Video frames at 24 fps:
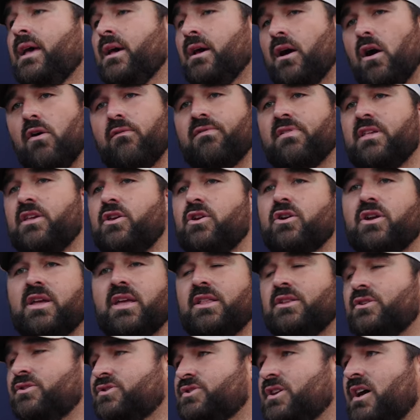hopefully you're
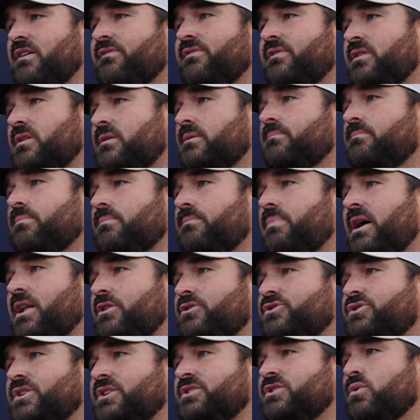getting yourself into
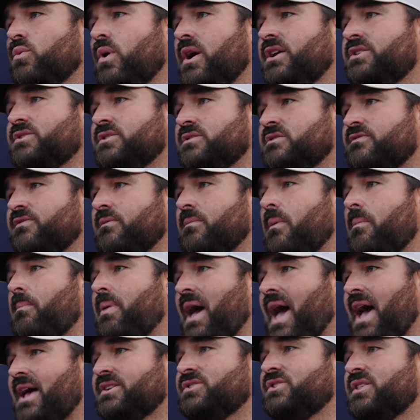better situations from a
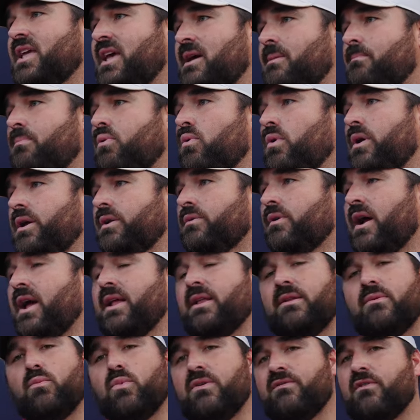pass standpoint,
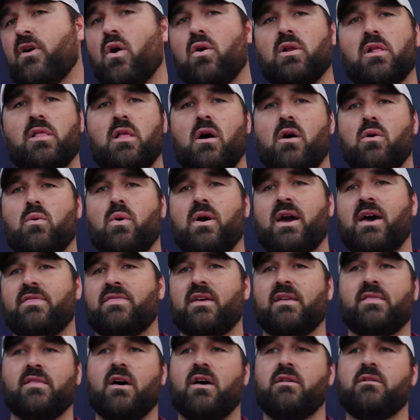right? And we've gone a long way. I
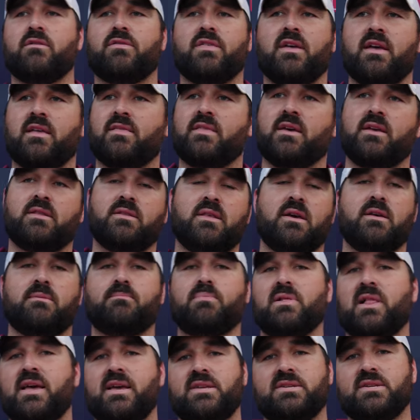think the other thing
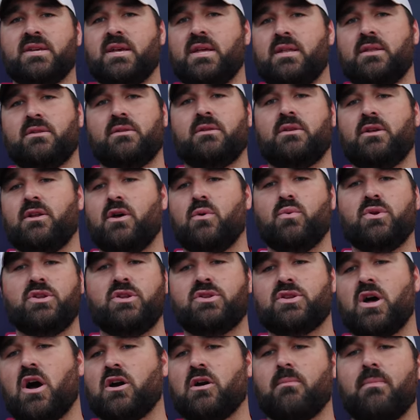that plays in, you know, when you
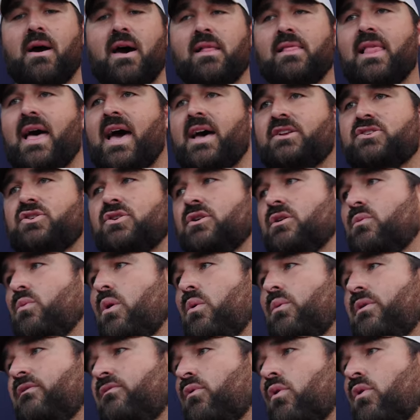talk about last year and what we've